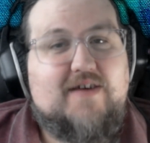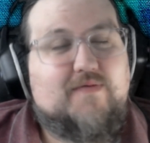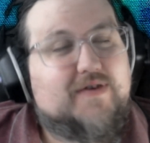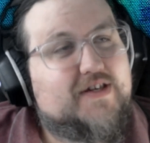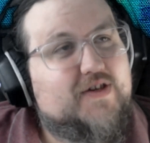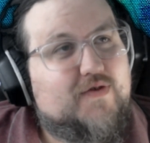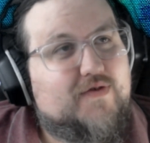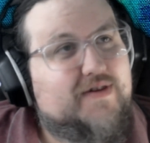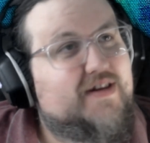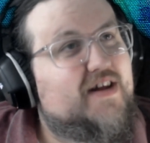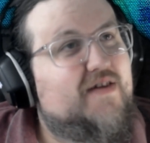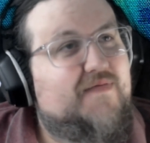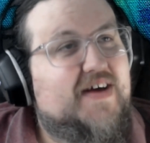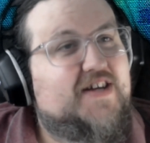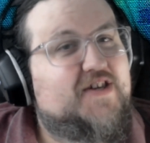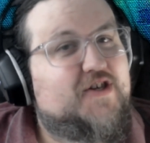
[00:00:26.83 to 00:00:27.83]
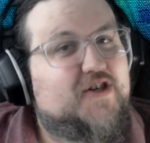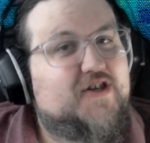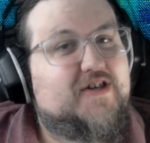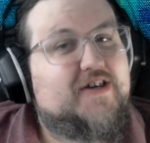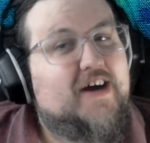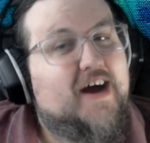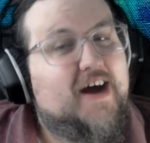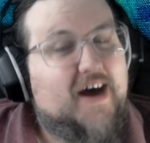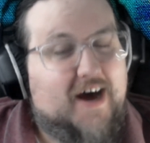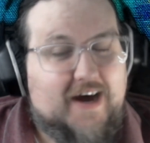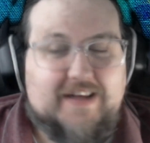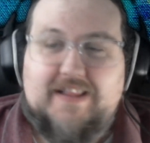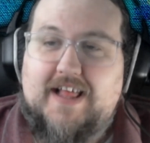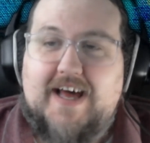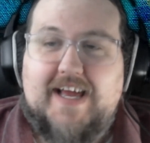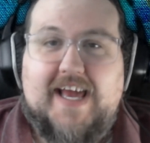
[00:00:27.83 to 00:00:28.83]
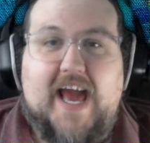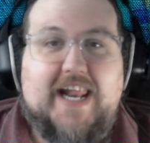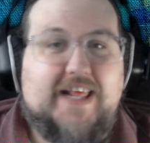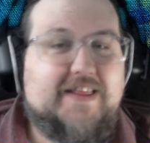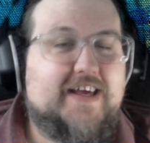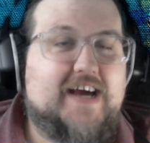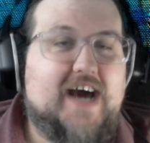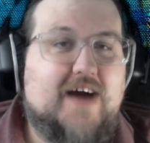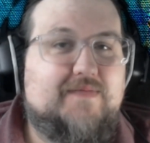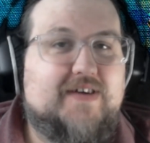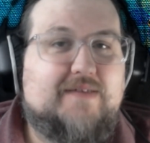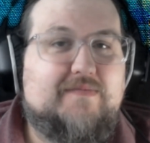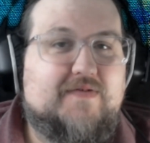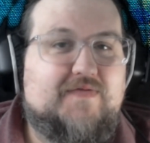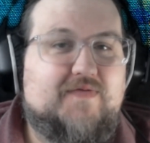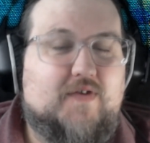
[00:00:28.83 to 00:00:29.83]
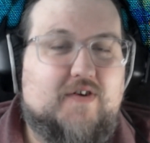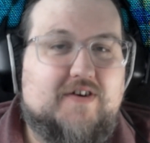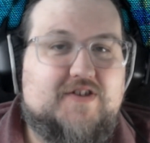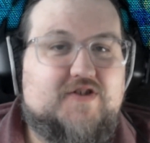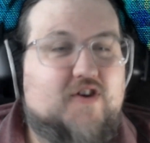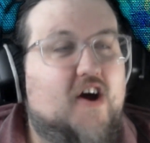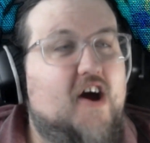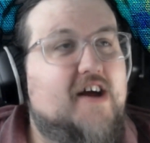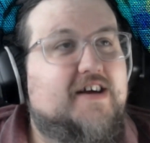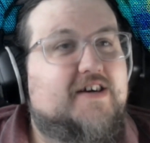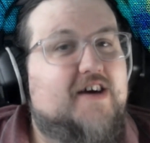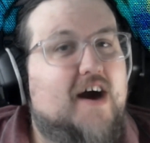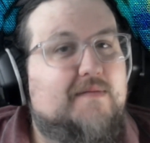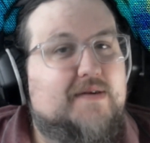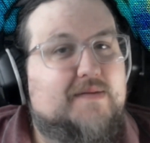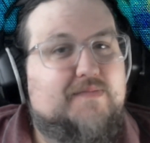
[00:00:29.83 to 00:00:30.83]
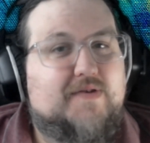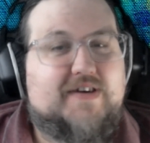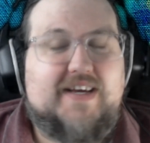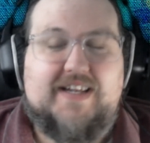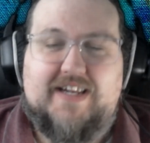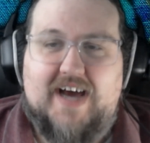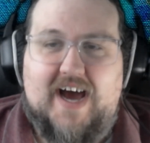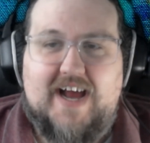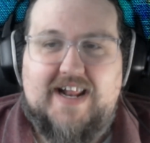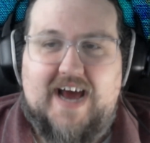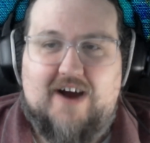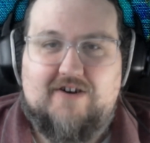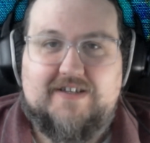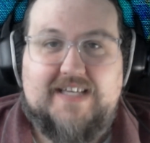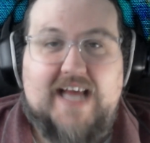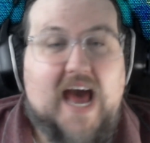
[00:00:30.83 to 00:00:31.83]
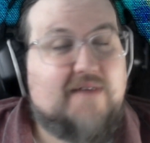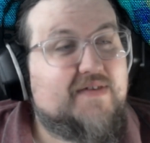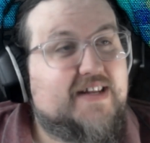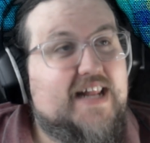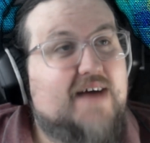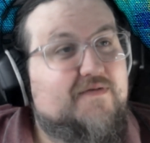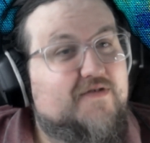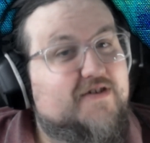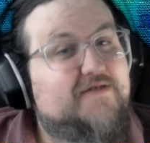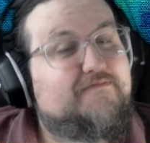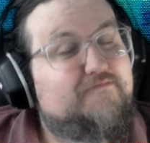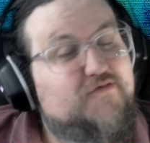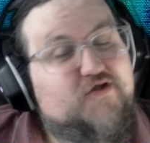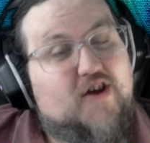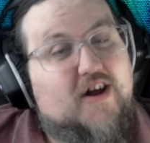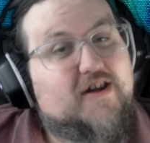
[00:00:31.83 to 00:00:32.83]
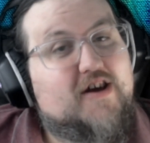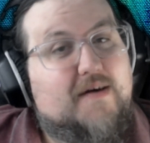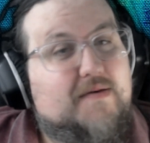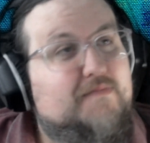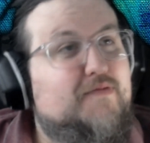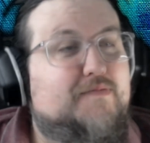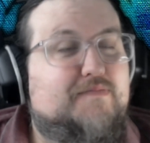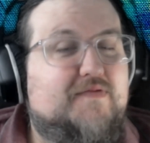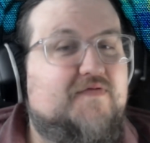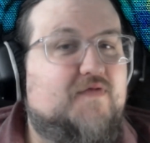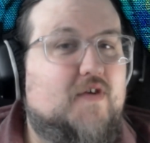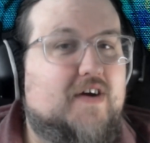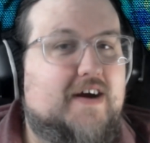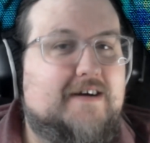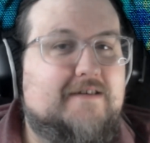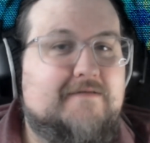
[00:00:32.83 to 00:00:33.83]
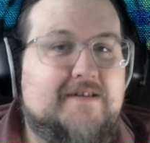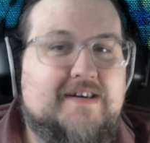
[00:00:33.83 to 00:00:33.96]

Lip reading: we're doing an adventure unlike anything I've done before, drawing a comic book in 9 hours, having never drawn a comic book before.